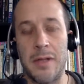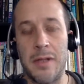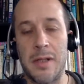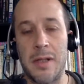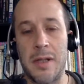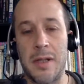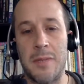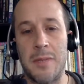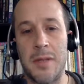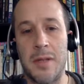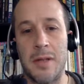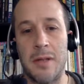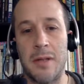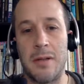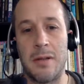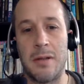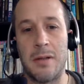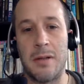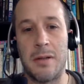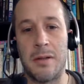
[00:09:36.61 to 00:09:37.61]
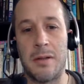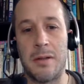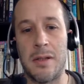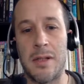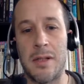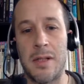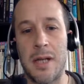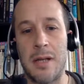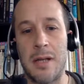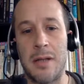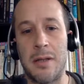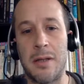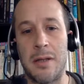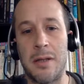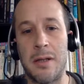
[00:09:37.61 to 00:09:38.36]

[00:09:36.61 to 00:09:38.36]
SIP to say that